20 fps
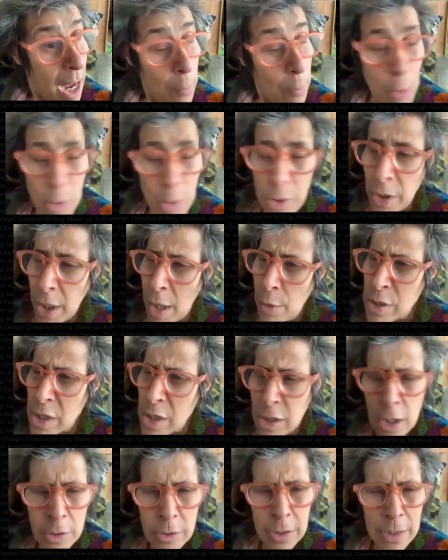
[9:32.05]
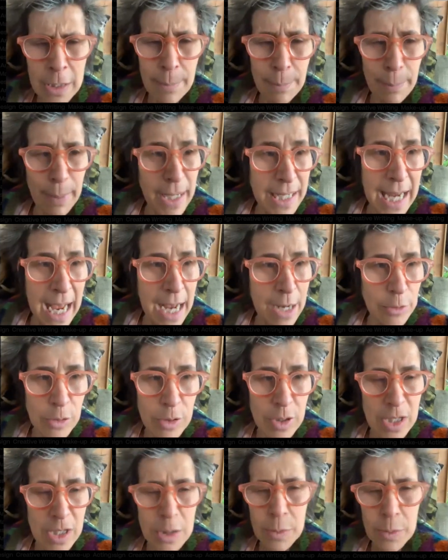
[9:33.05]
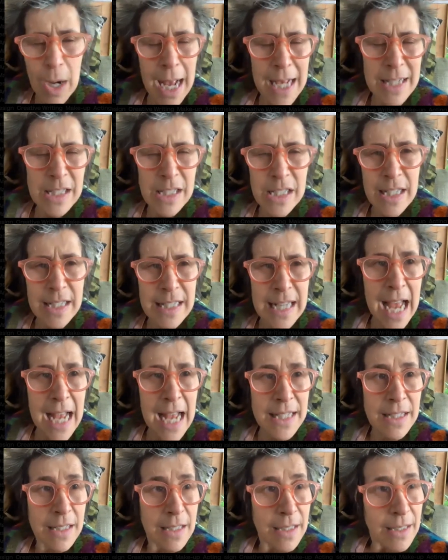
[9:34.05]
I want to go to London and be an actress. And she went, ask your dad.